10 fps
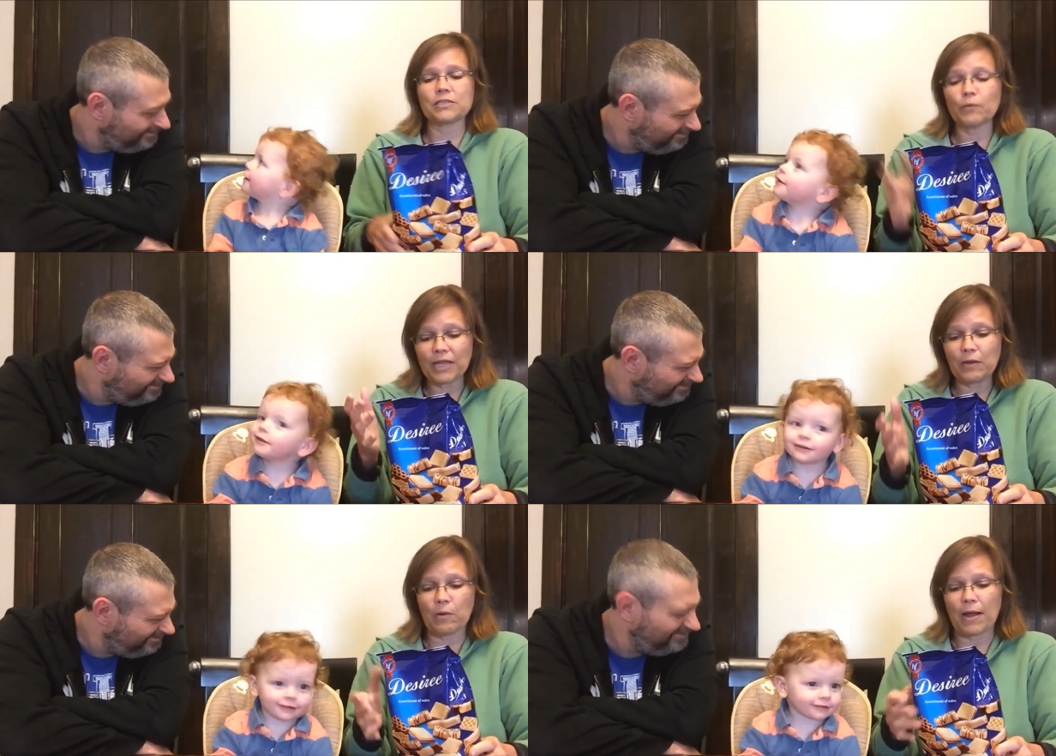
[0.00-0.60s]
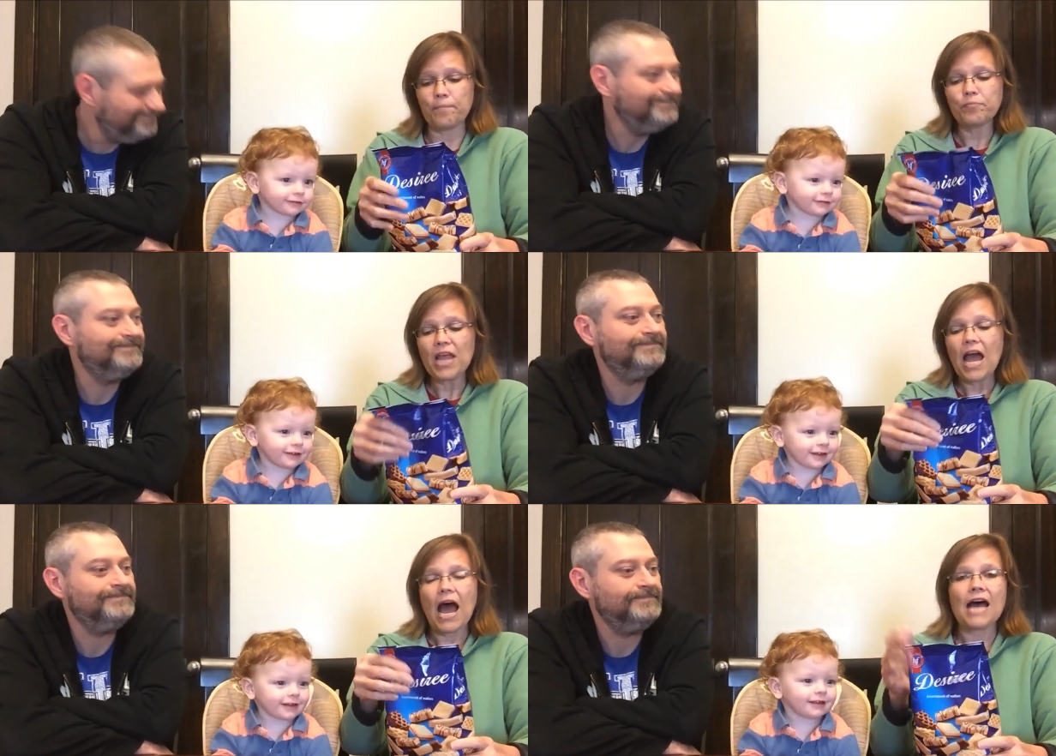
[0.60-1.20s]
Speaker 1: things. So anyway,
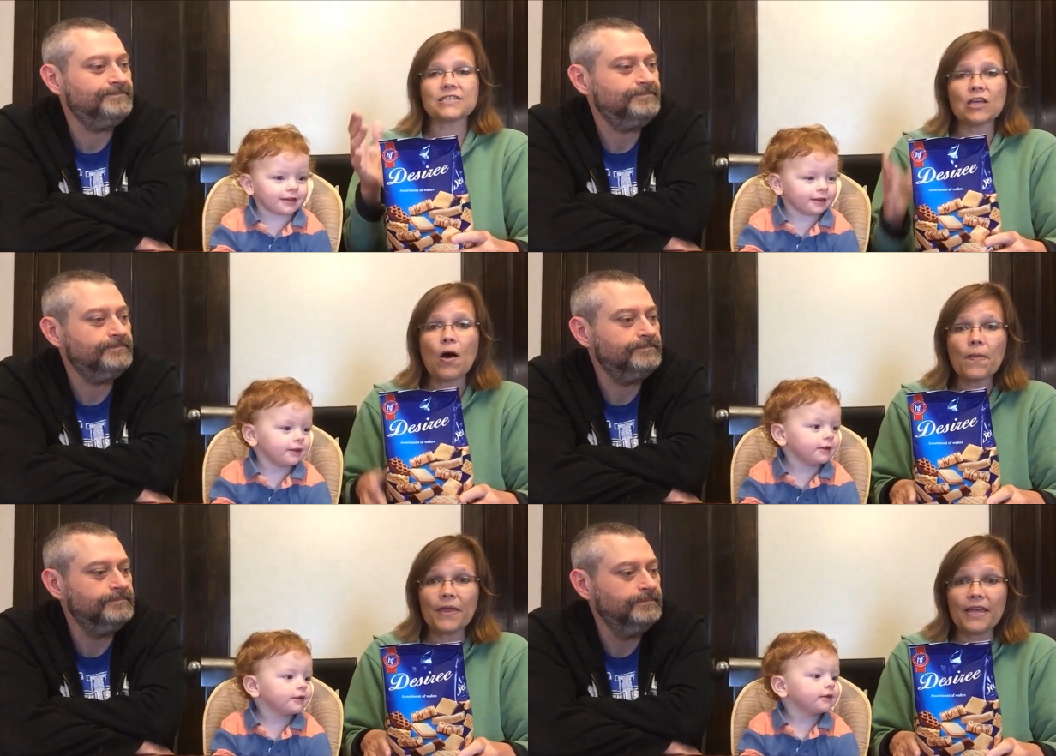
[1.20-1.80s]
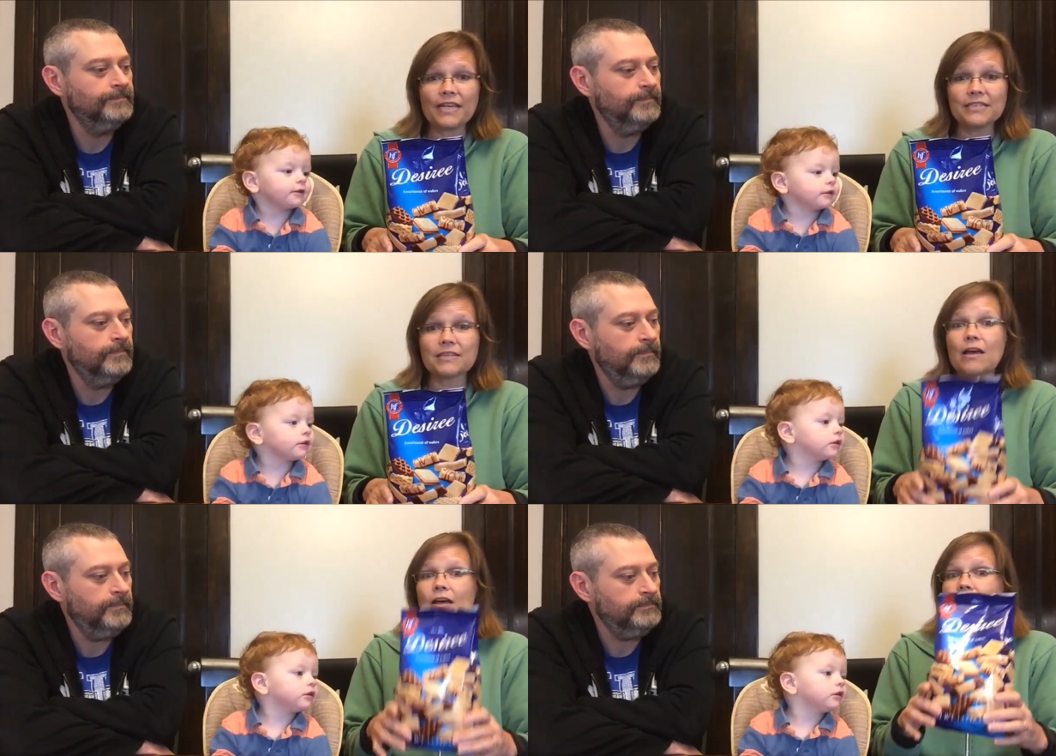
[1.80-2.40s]
I saw these.
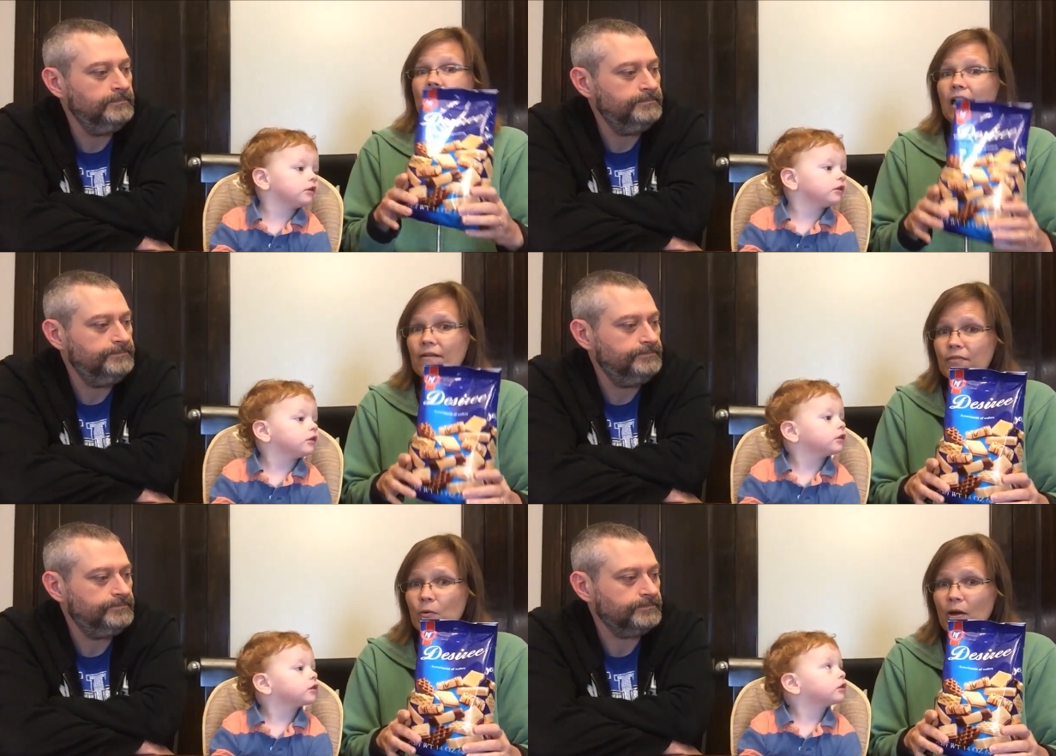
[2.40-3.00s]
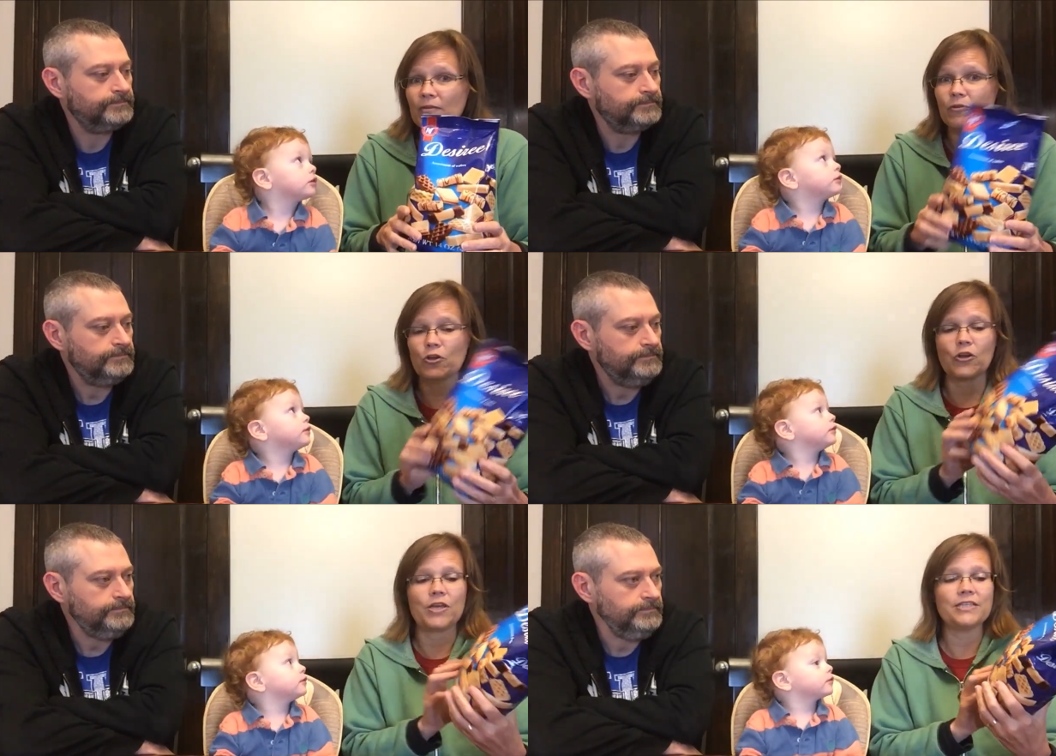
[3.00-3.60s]
Love the wafer
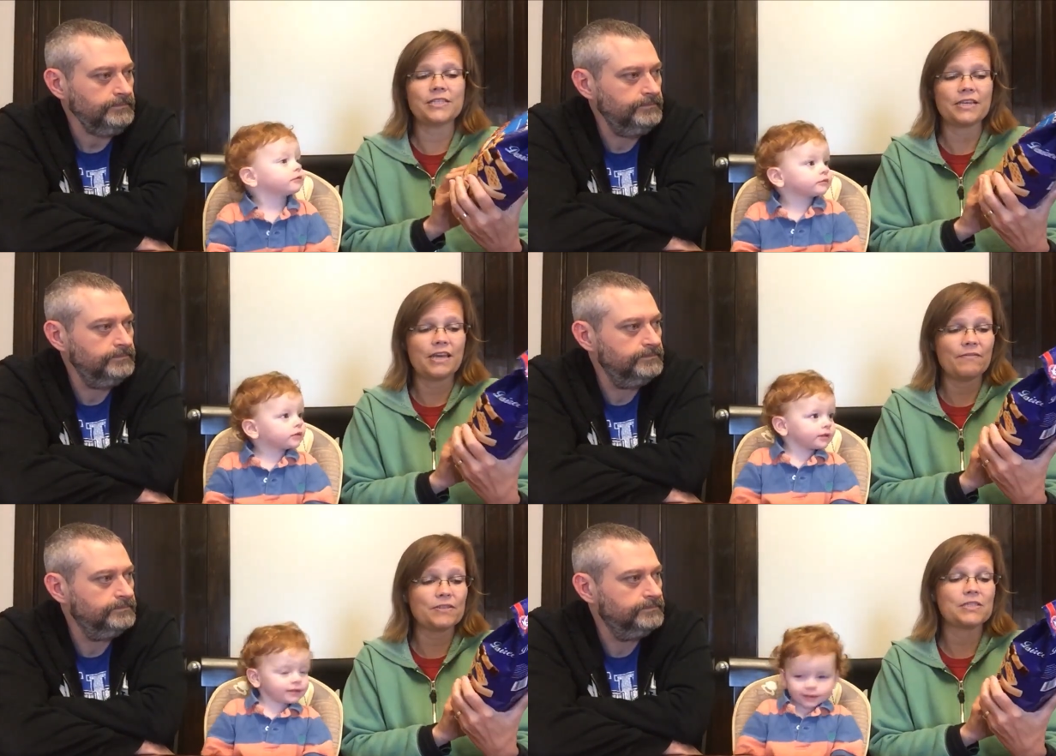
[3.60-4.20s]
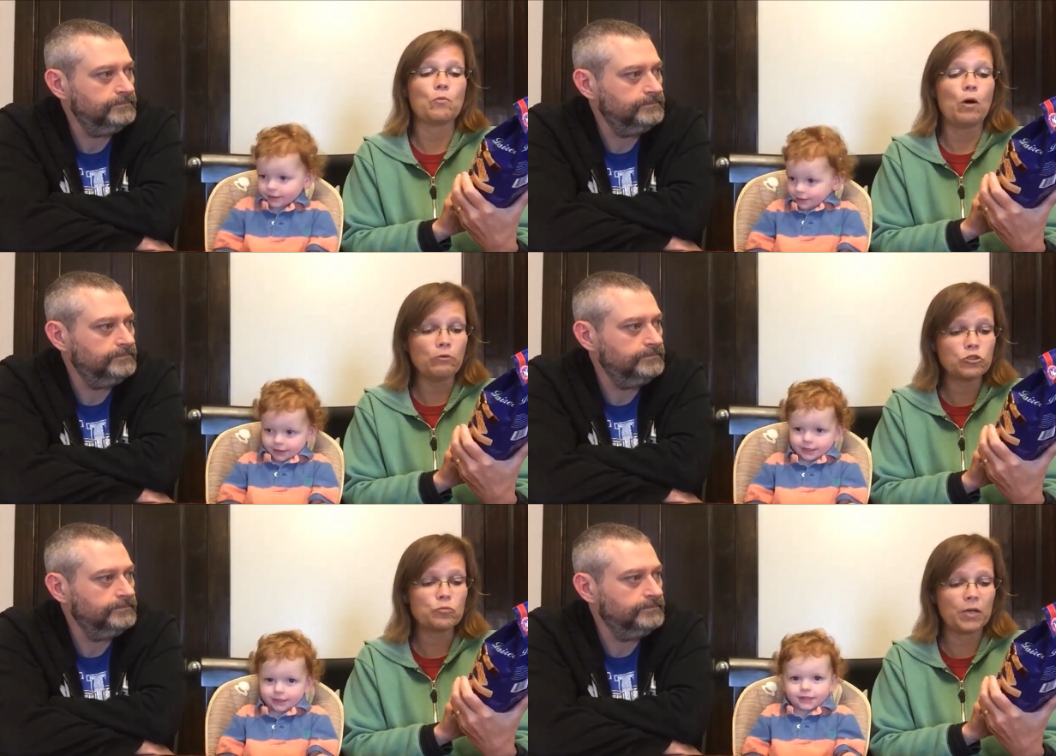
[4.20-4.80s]
cookies, and Kevin said, why
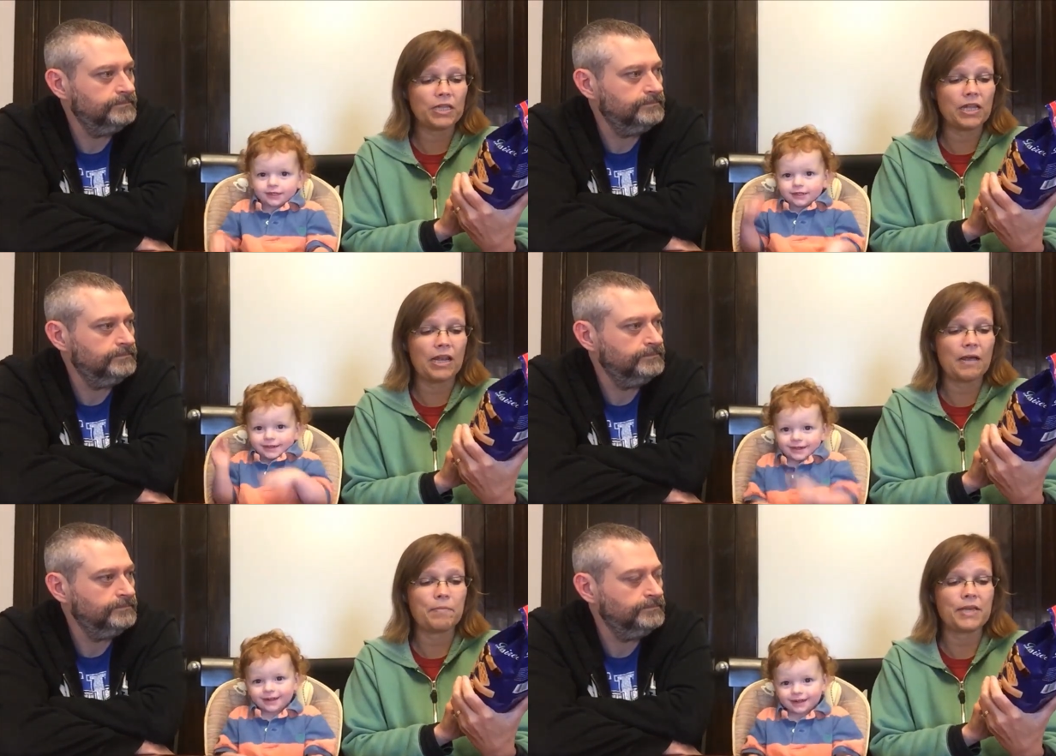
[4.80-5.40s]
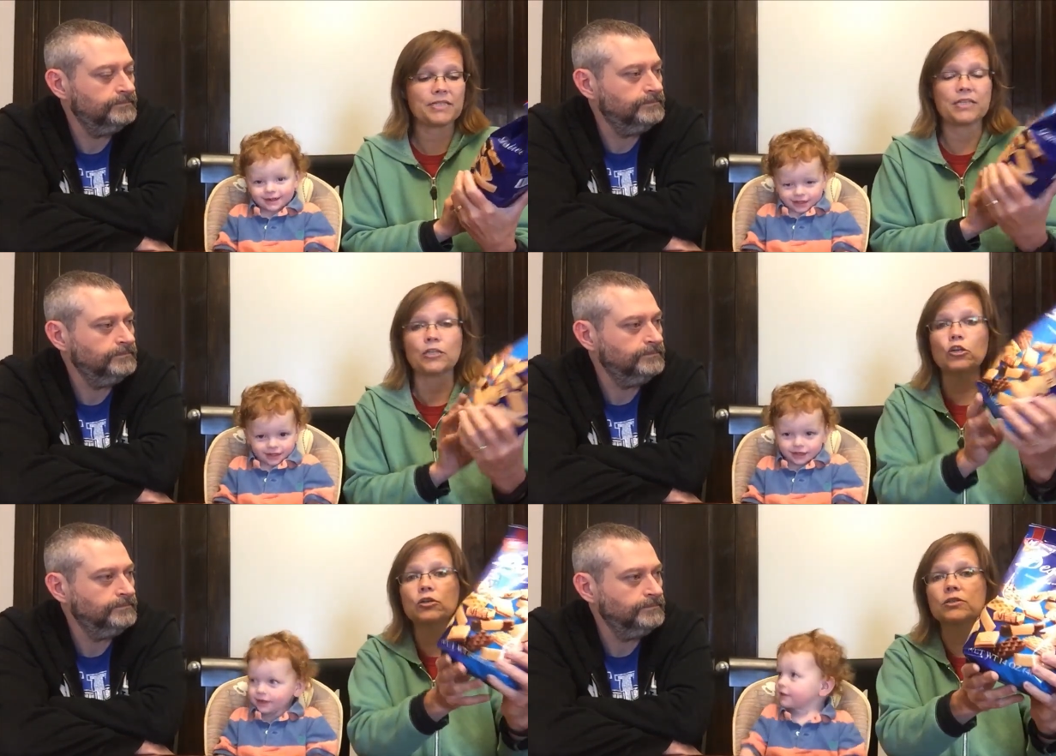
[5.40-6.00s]
don't you pick that up, because
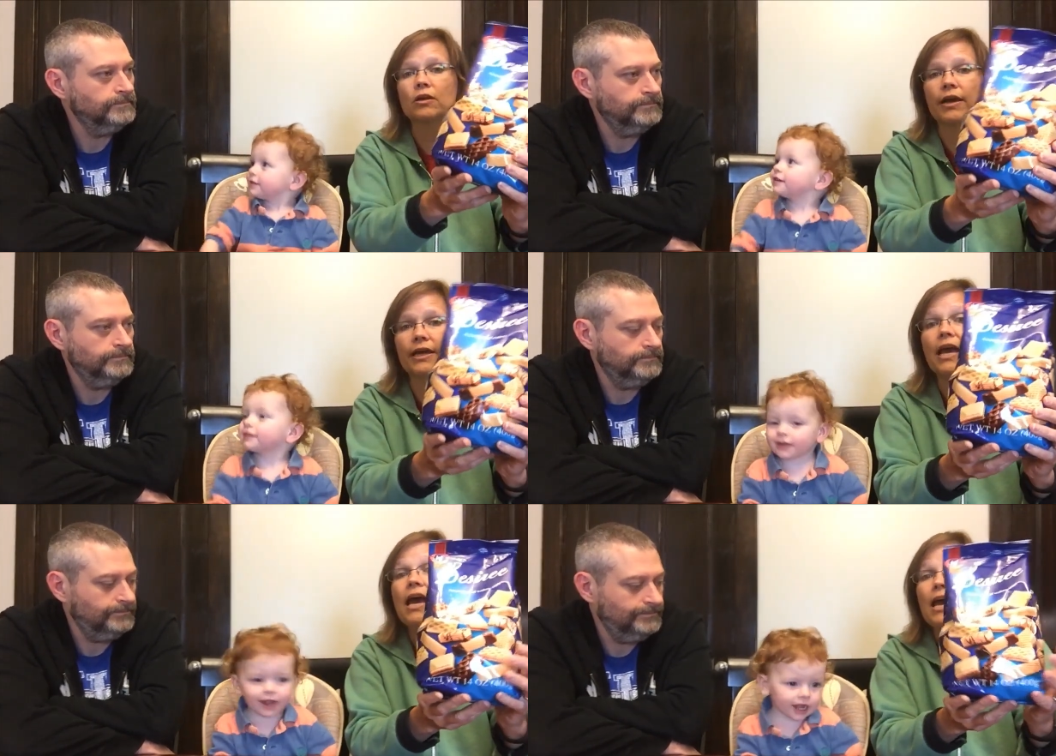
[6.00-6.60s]
it looks like